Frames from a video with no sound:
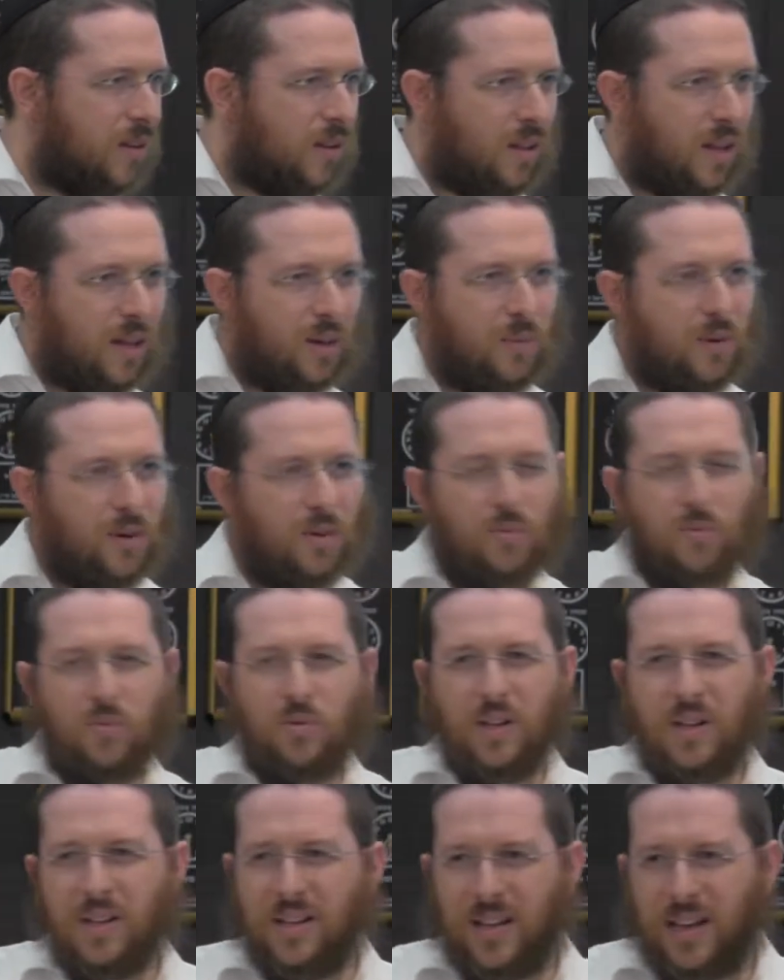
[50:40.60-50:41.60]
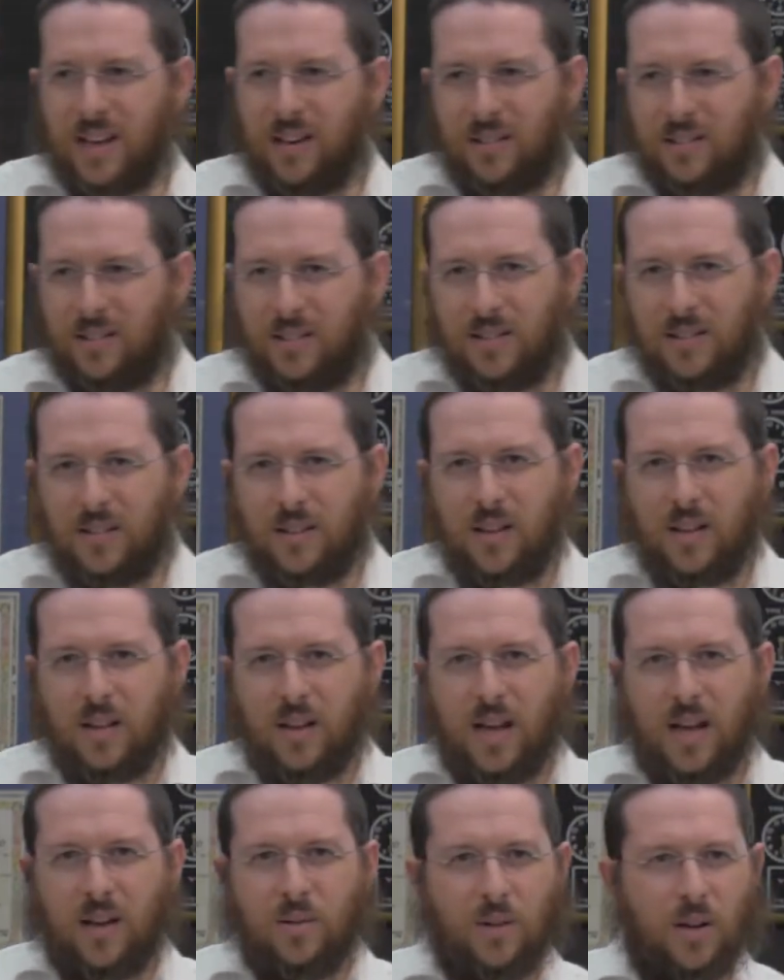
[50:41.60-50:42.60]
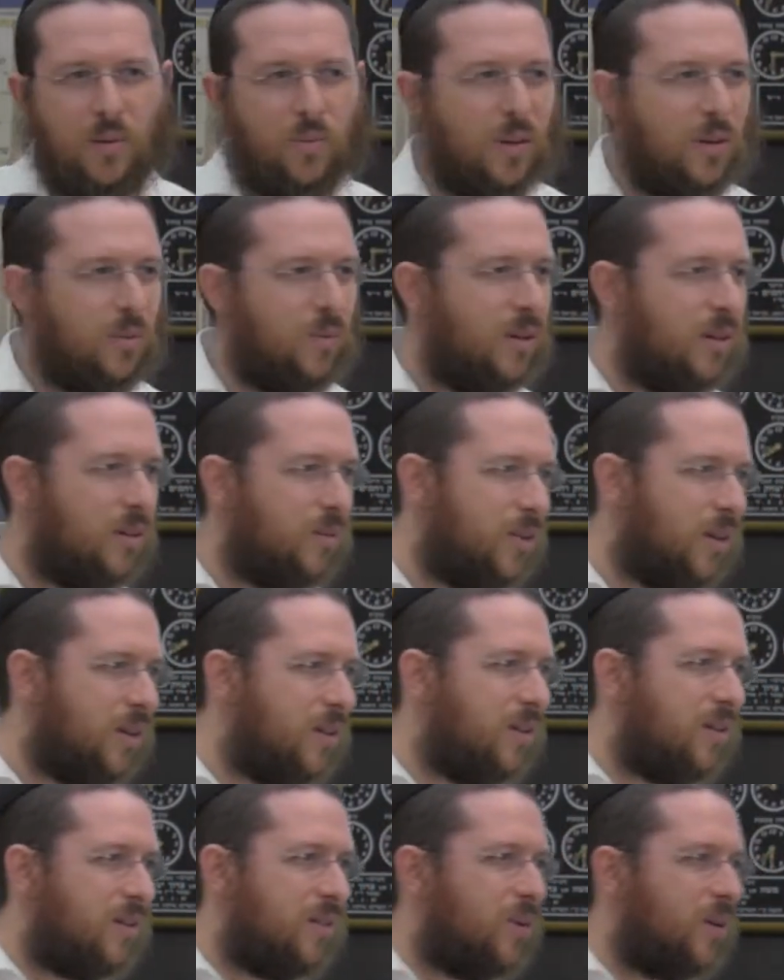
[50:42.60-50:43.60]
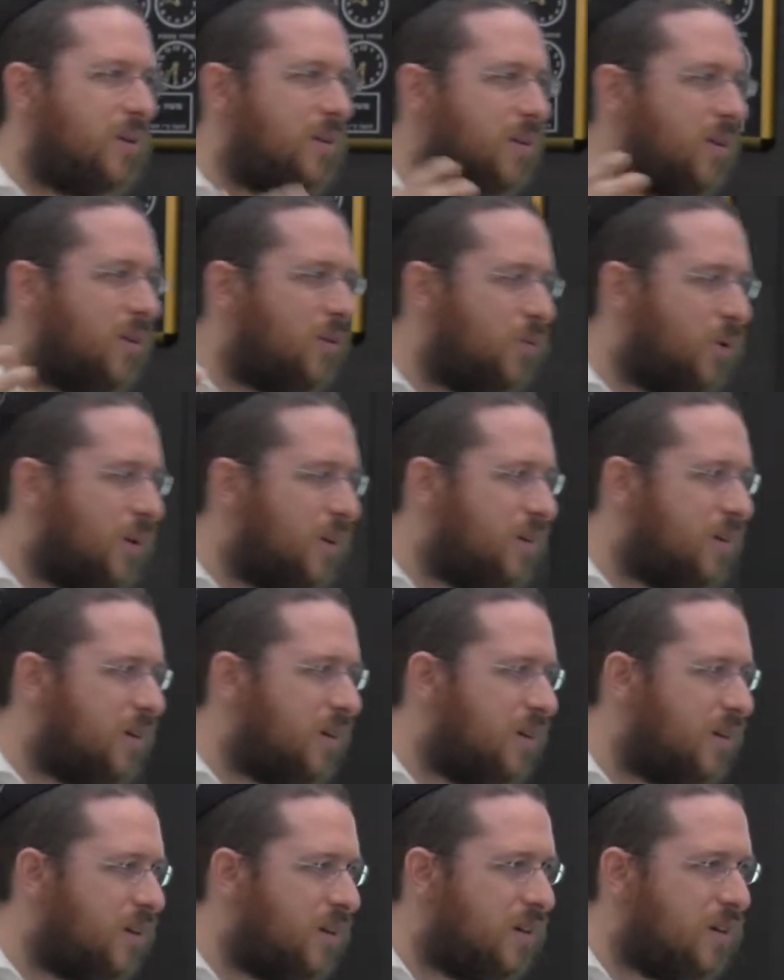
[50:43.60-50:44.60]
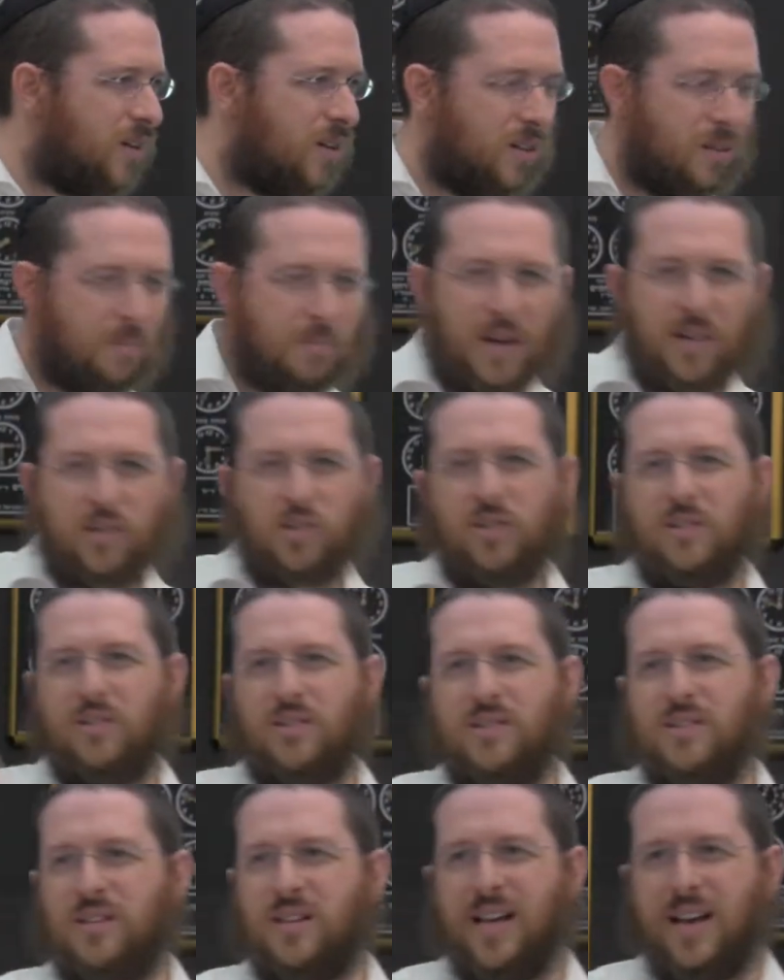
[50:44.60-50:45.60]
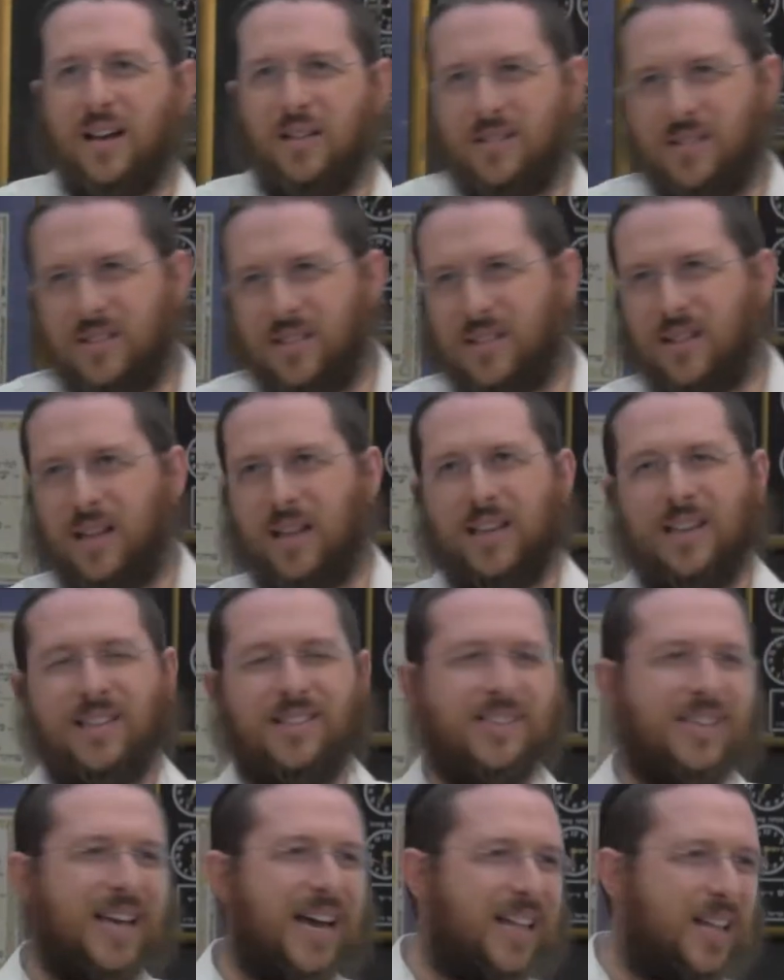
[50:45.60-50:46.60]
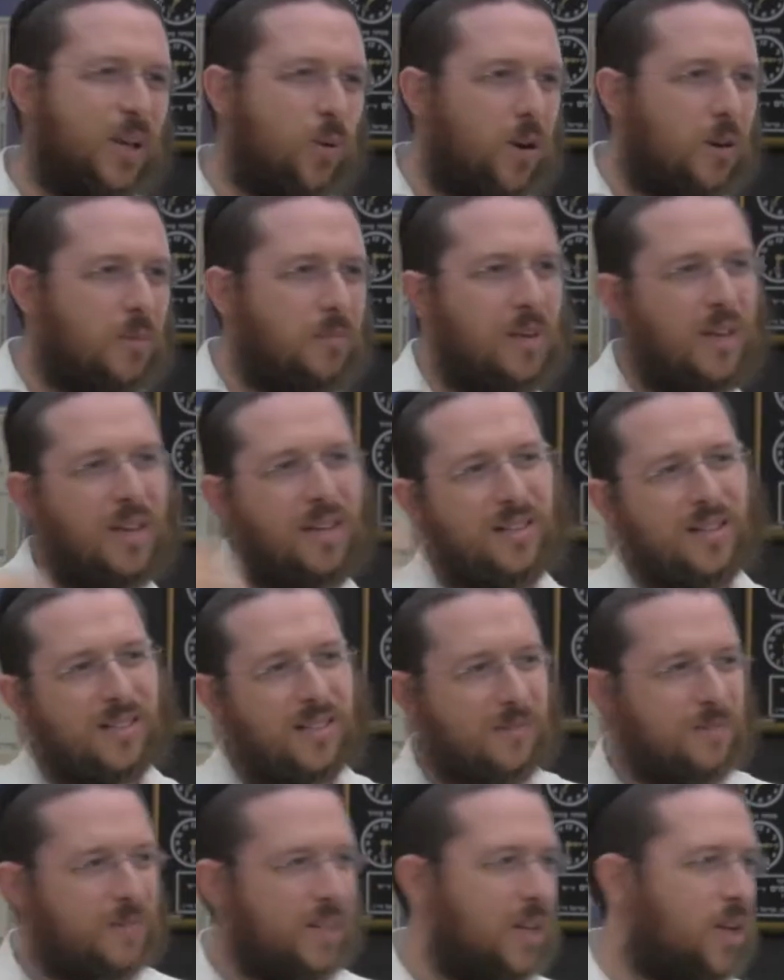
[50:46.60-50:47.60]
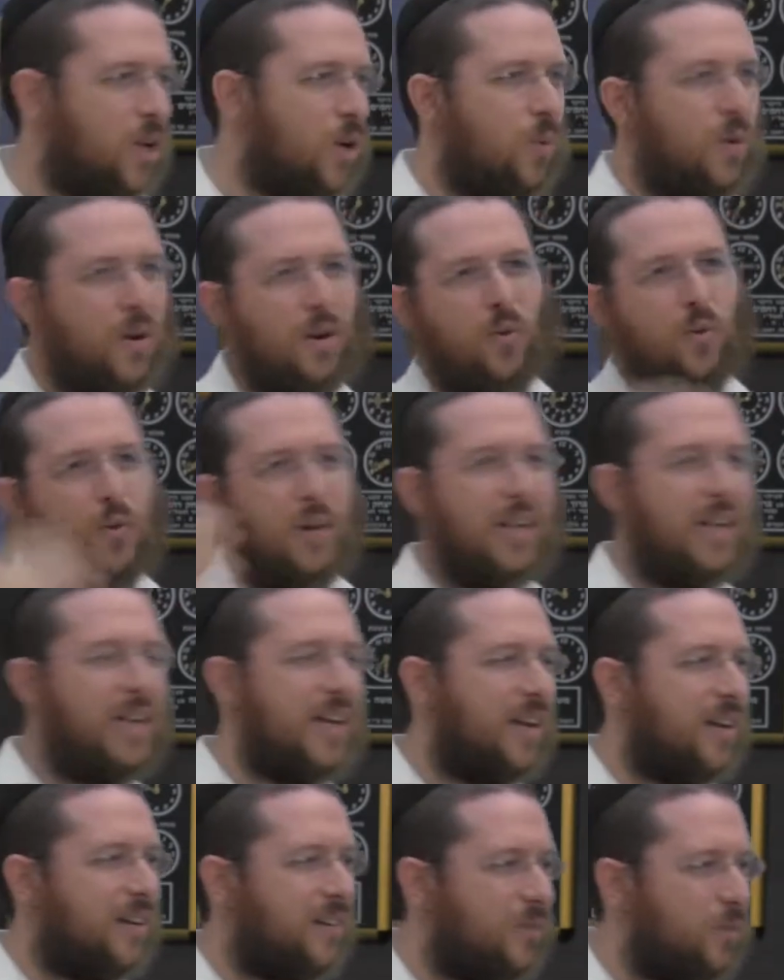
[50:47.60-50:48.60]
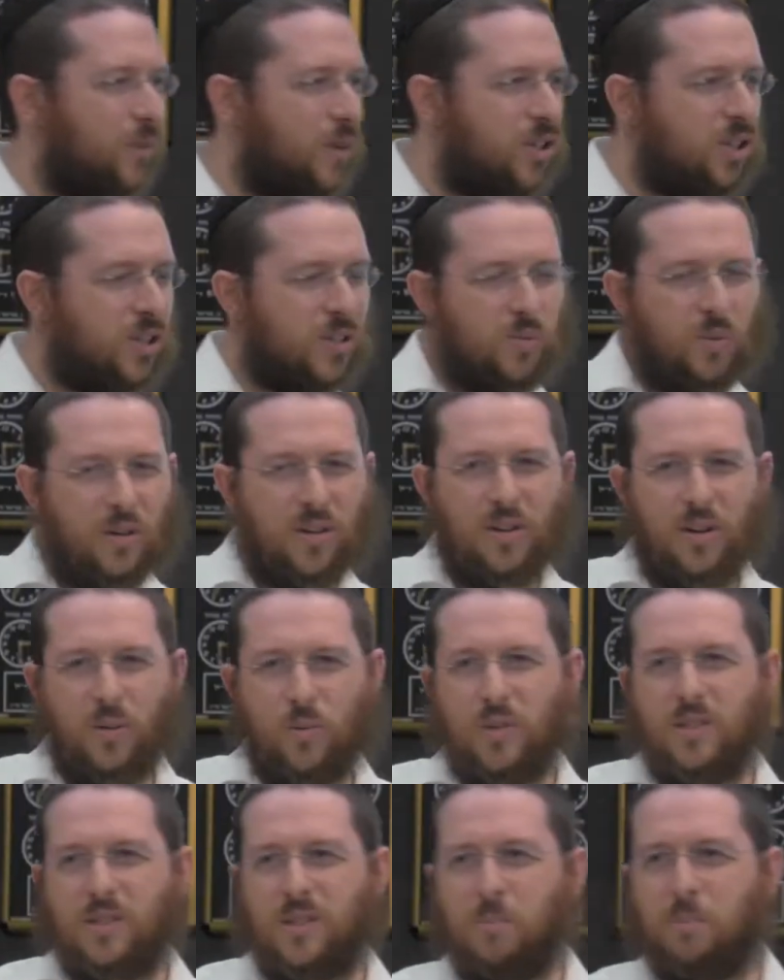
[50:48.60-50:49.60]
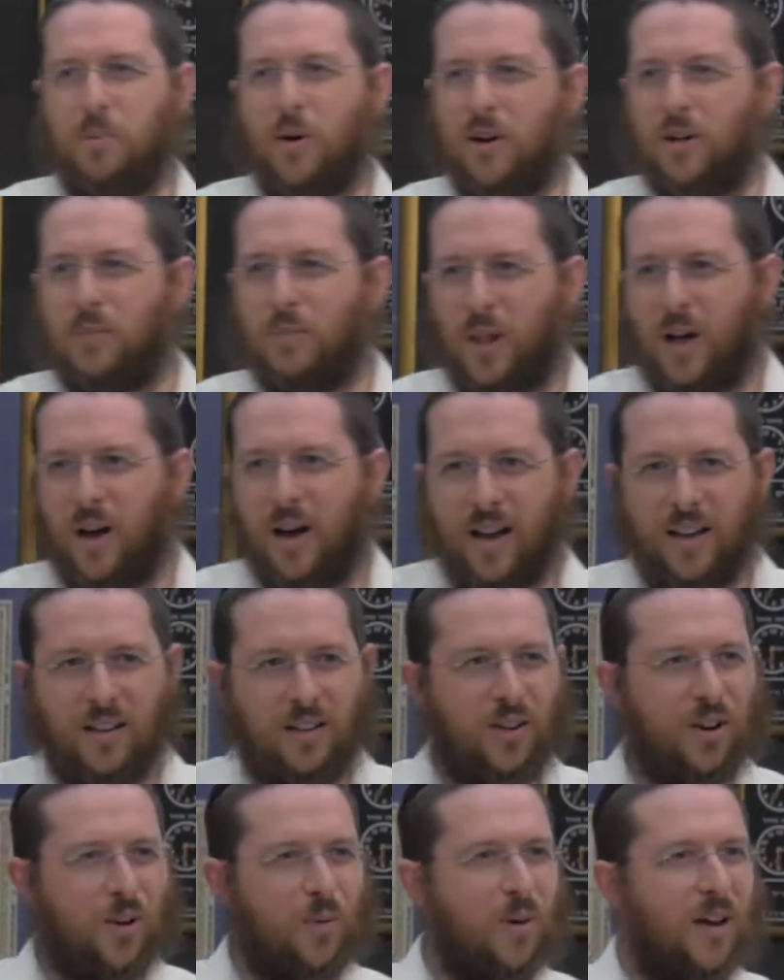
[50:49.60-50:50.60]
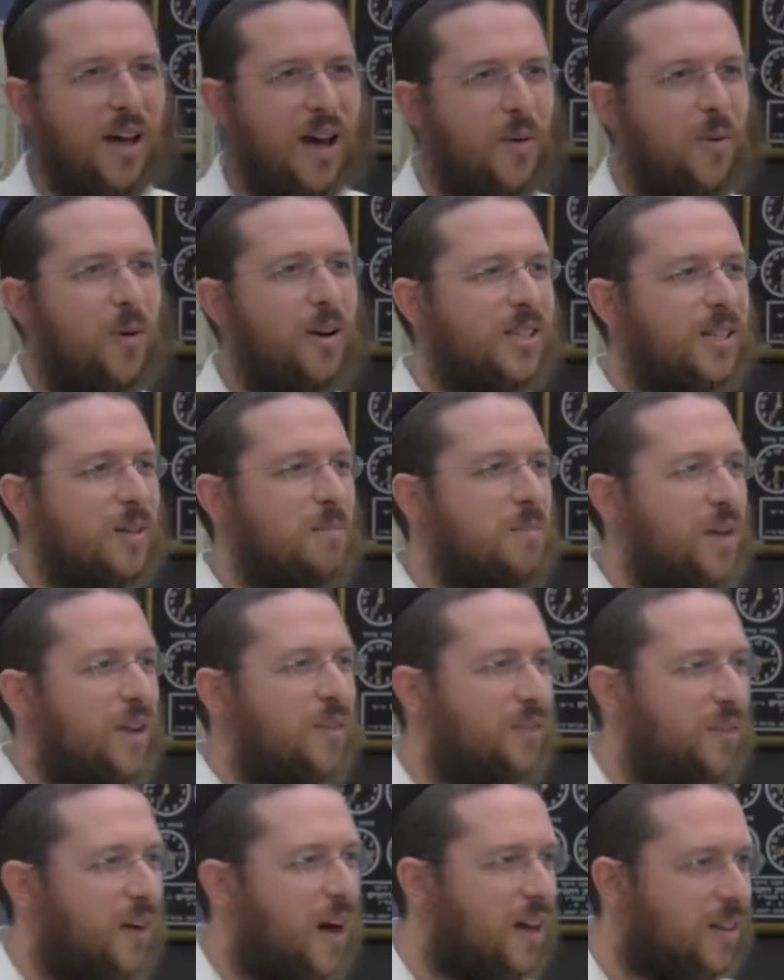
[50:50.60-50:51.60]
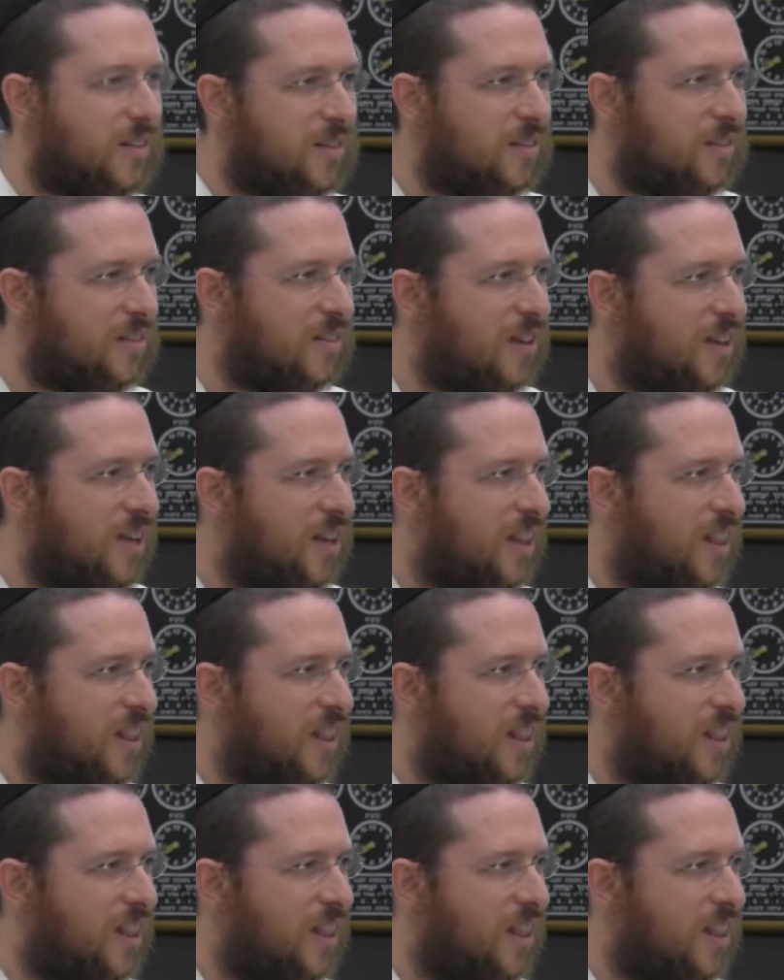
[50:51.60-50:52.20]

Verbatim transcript: Like, we don't really get it and, and when, when, when, when you know, when uh, the budget is announced, like exactly what it means, we don't really get it. We just want to know what's the bottom line. You know, what, what does it mean for us?